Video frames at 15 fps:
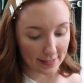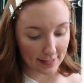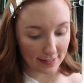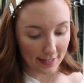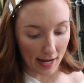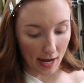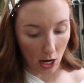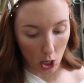
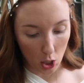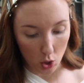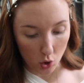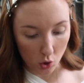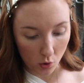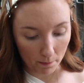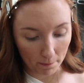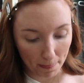
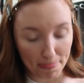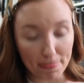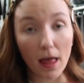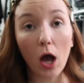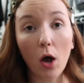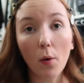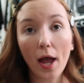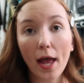so
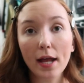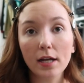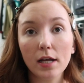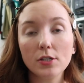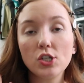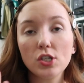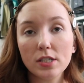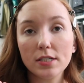Oh, and
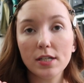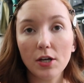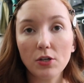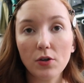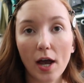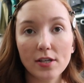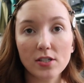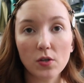just to tell you
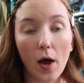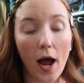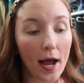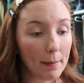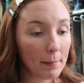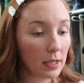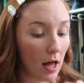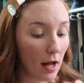guys, so I
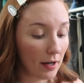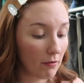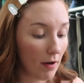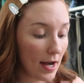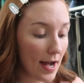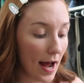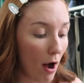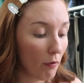am allotted
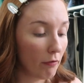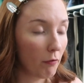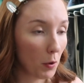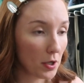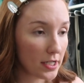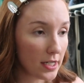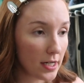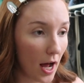right now
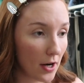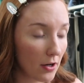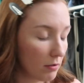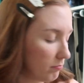1400,